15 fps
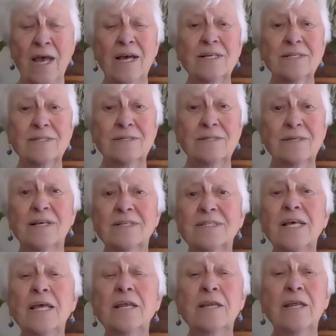As
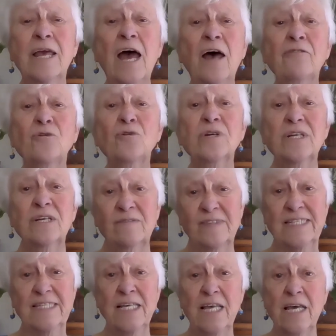St. Catherine of
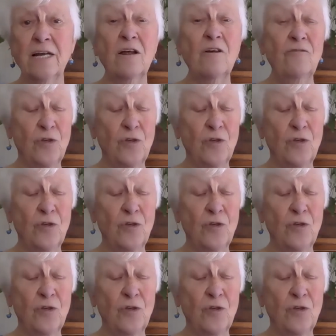Siena,